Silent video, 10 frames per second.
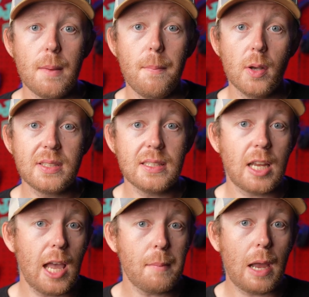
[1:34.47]
Most of the
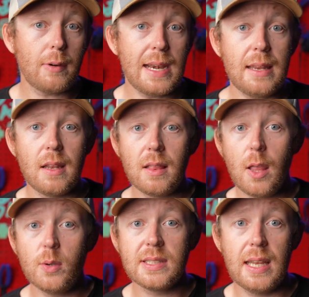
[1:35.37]
time, I ran it in the
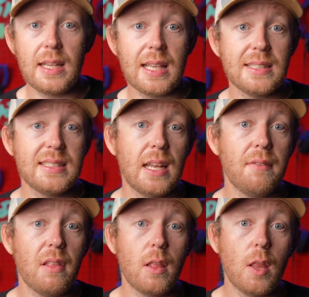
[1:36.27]
low setting instead
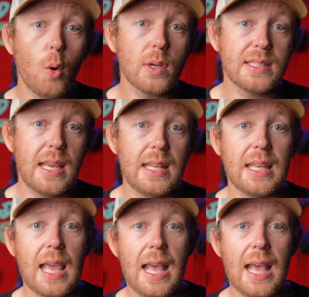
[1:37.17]
of the lower setting,